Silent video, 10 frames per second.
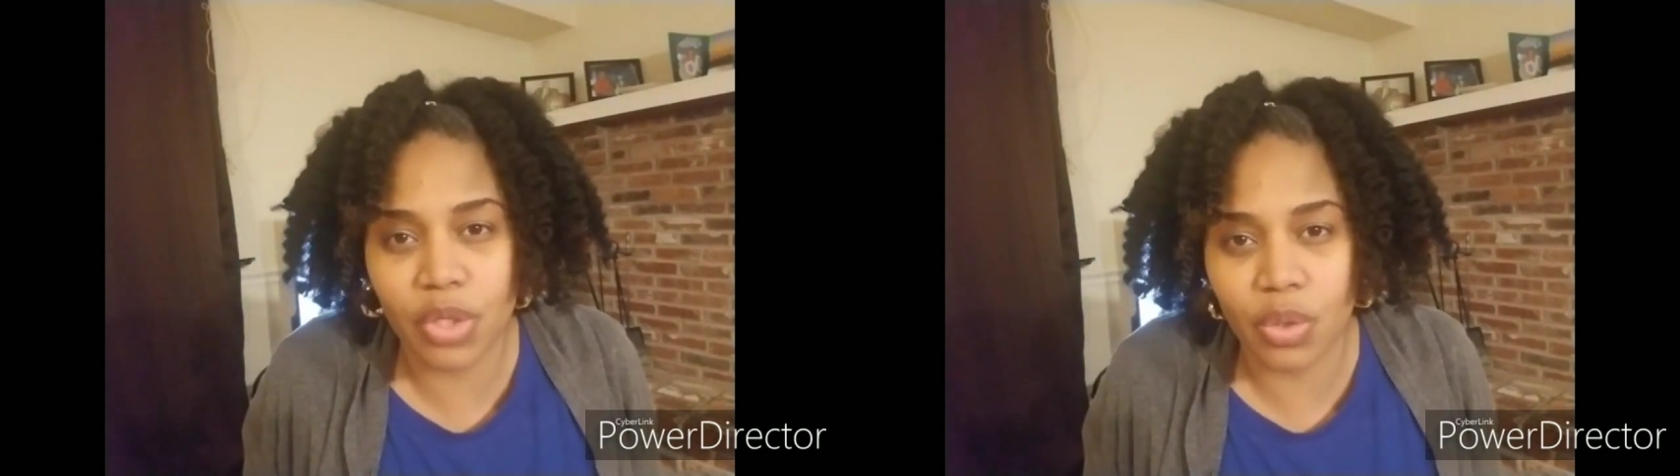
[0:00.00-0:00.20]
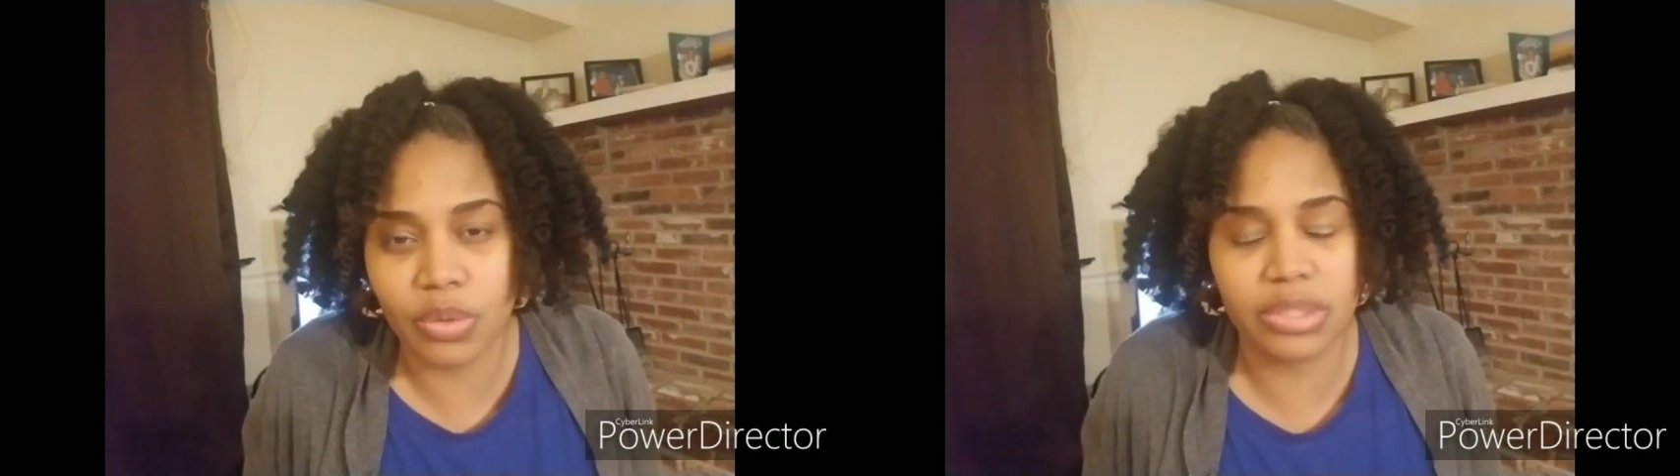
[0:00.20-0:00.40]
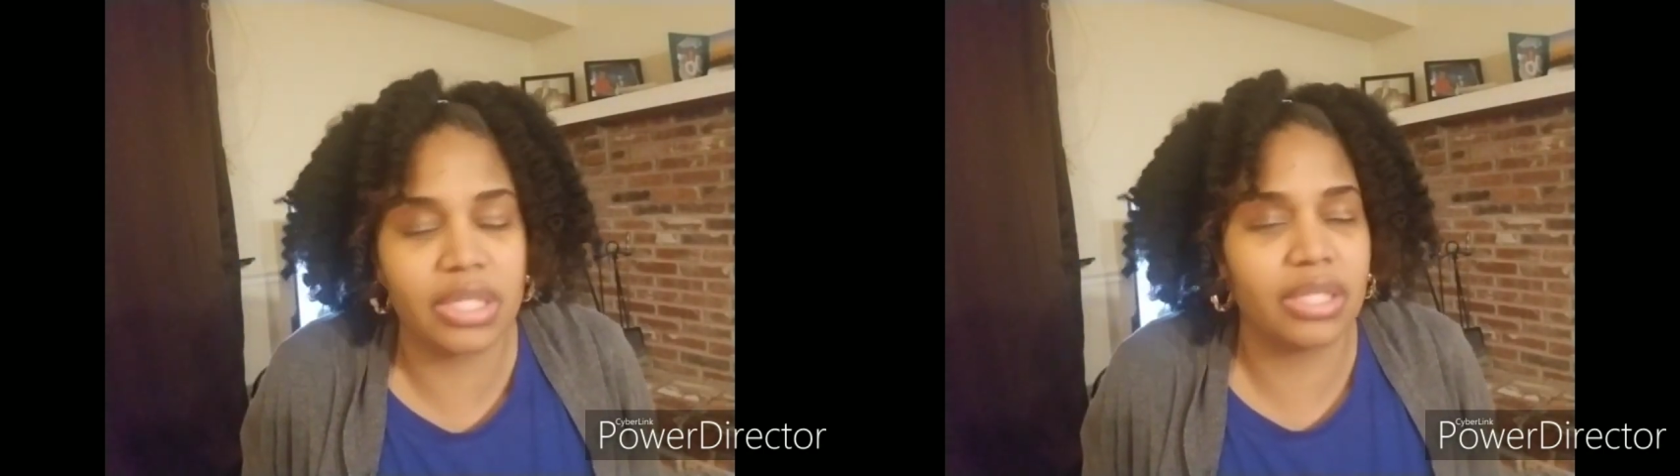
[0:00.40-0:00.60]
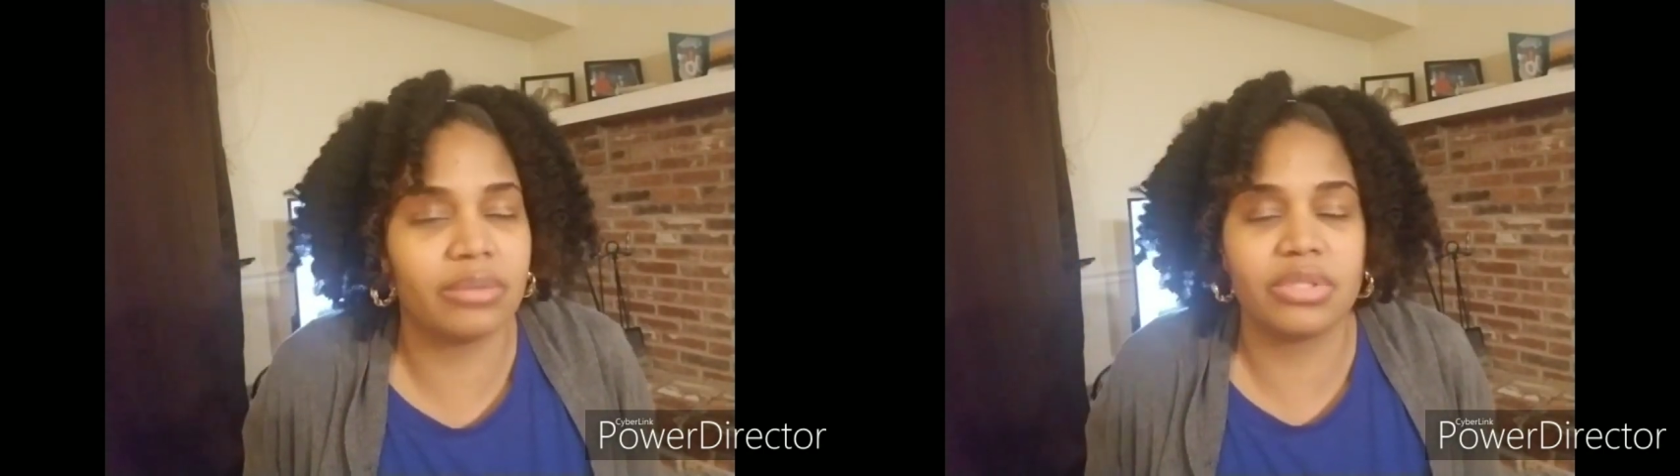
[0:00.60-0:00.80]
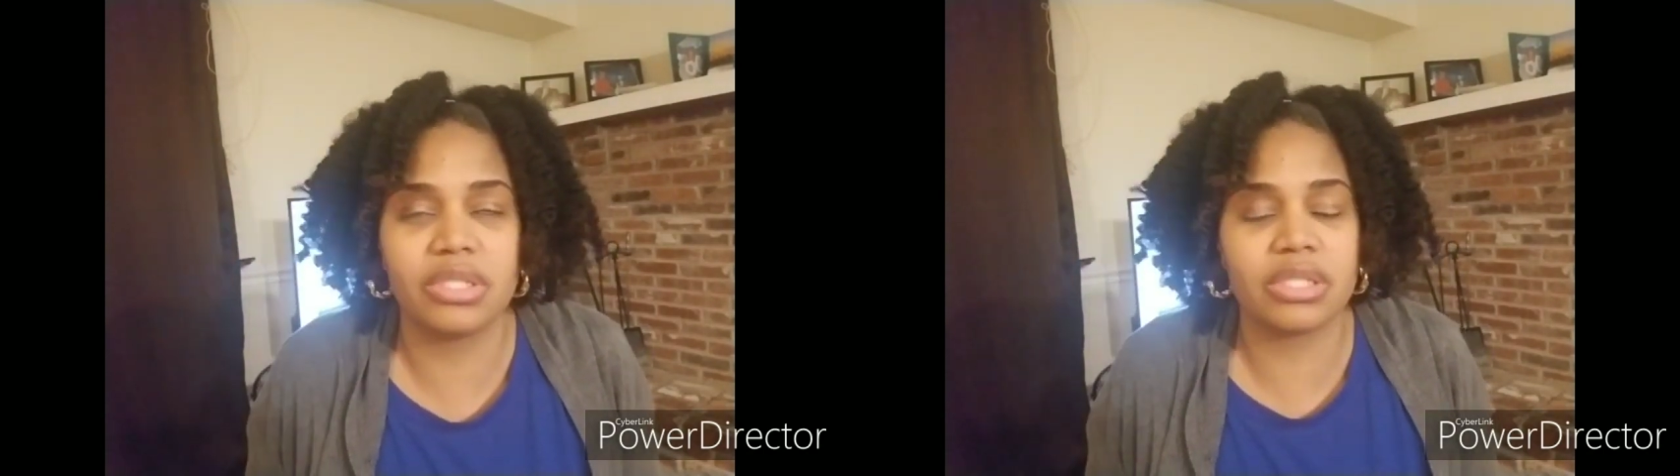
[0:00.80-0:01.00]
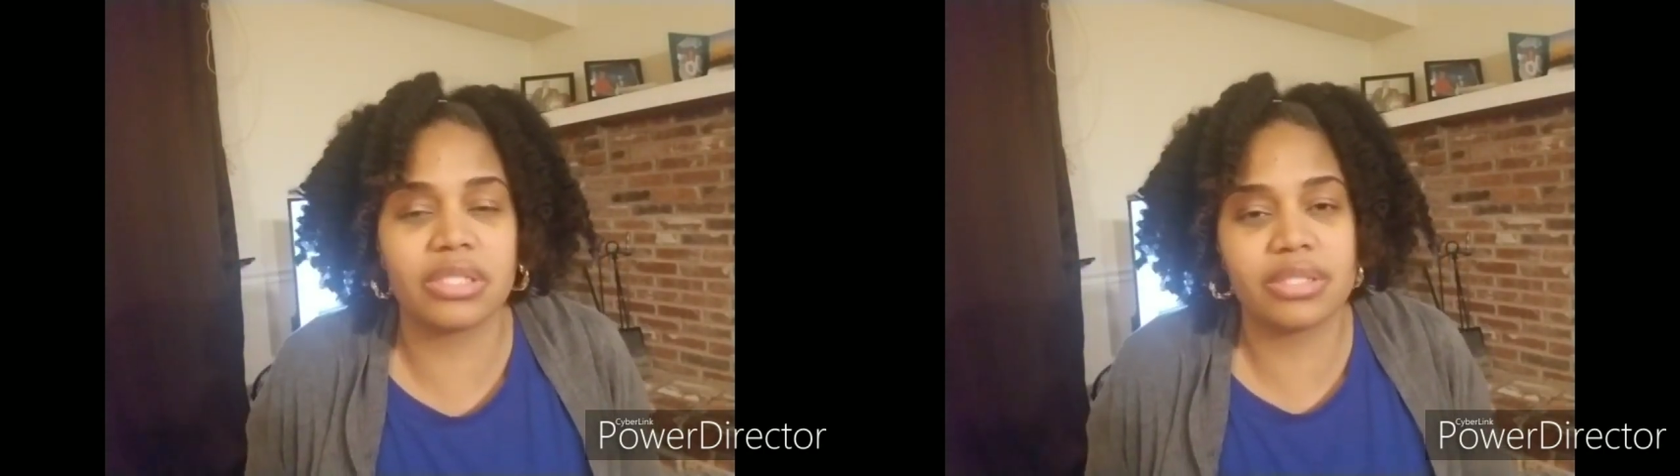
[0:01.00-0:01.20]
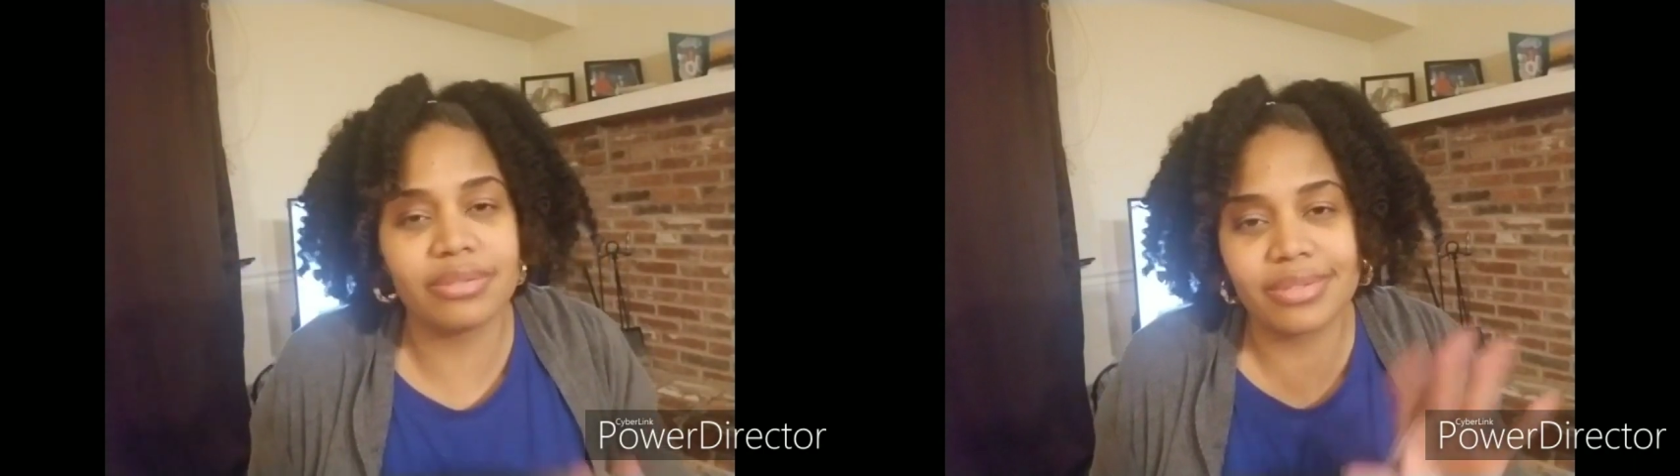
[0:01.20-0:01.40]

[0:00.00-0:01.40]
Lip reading: Ghost, and it was just,